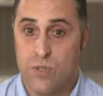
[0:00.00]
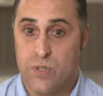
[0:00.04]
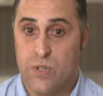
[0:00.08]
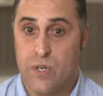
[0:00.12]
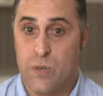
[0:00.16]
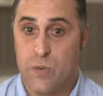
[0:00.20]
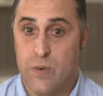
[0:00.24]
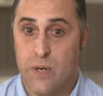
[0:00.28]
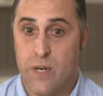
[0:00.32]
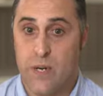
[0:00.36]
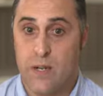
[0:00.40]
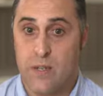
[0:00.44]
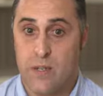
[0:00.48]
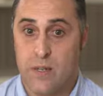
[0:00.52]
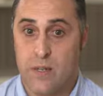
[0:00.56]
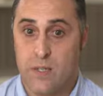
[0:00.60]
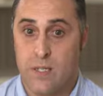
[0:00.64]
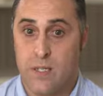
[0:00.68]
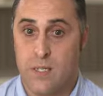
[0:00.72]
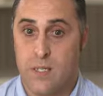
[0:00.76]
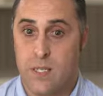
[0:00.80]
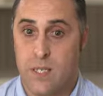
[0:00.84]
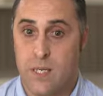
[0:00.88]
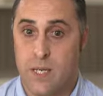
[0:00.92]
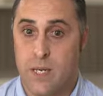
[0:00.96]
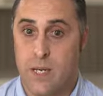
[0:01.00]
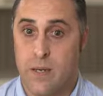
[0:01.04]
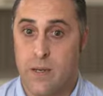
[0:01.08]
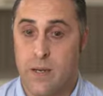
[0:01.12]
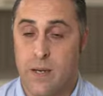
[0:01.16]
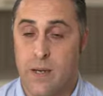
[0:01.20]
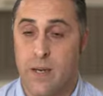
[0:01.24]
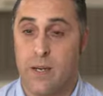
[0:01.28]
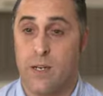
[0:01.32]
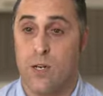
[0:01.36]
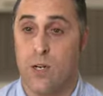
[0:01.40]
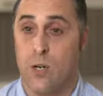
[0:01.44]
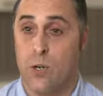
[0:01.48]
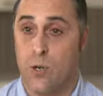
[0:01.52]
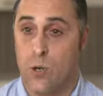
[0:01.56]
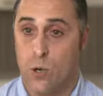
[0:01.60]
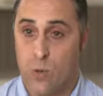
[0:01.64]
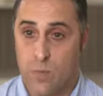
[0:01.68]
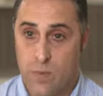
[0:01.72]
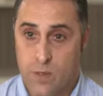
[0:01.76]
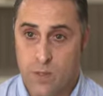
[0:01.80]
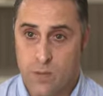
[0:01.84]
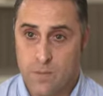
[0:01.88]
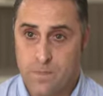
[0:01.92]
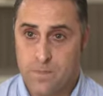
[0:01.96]
straight away that I had
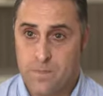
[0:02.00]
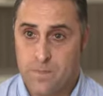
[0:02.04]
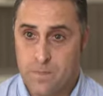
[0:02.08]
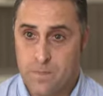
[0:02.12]
glaucoma.